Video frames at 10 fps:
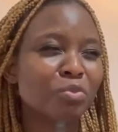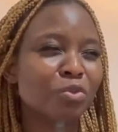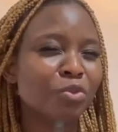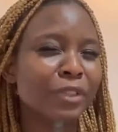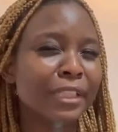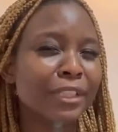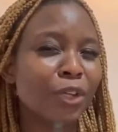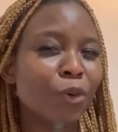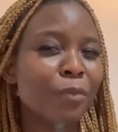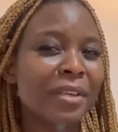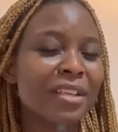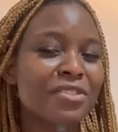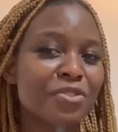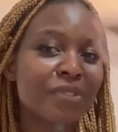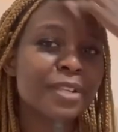really know, because
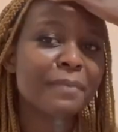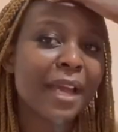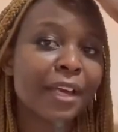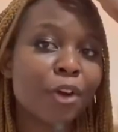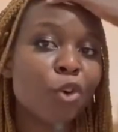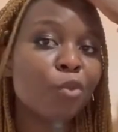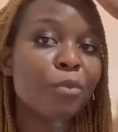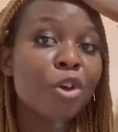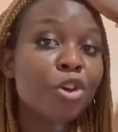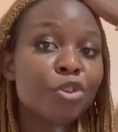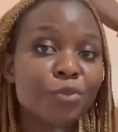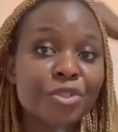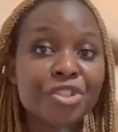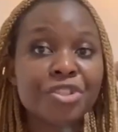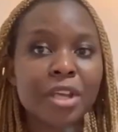usually back at home you would
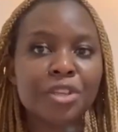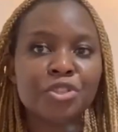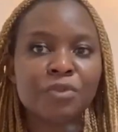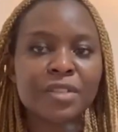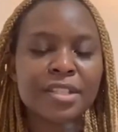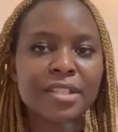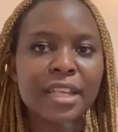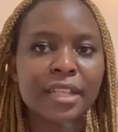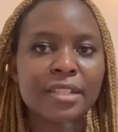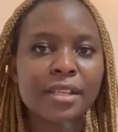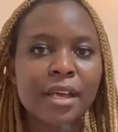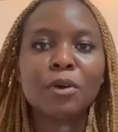just get your receipt.